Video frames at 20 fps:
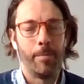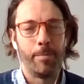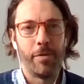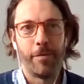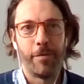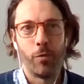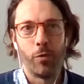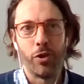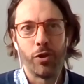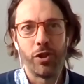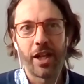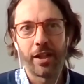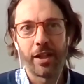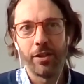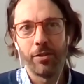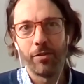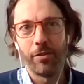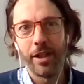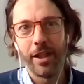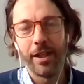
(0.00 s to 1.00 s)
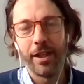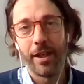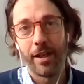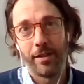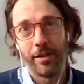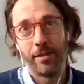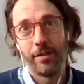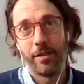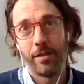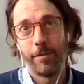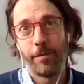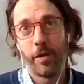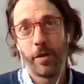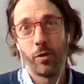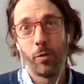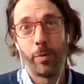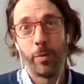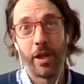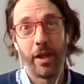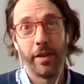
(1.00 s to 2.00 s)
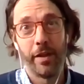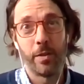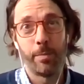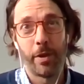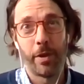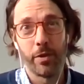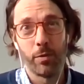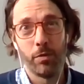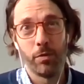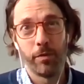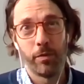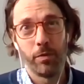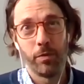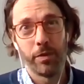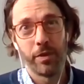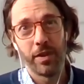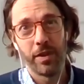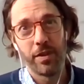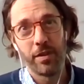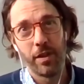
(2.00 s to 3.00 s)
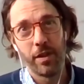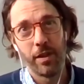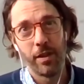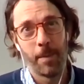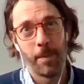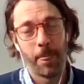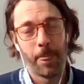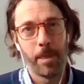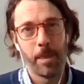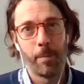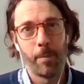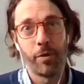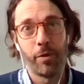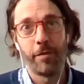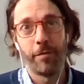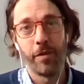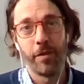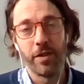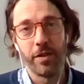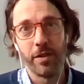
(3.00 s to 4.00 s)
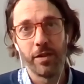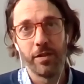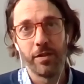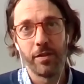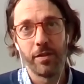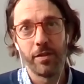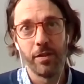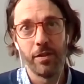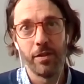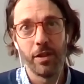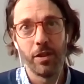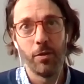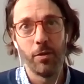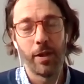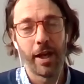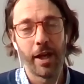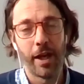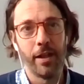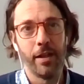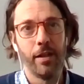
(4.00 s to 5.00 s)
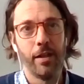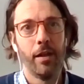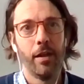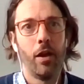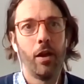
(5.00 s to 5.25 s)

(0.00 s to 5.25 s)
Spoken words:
before January. And the final part of this puzzle, of course, is the preferences that the UK